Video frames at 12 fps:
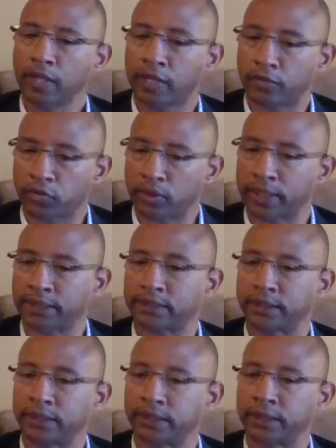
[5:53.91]
effort as
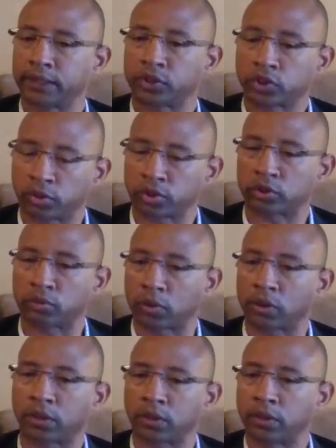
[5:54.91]
a social
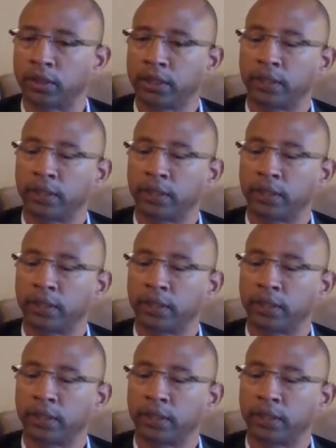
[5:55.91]
worker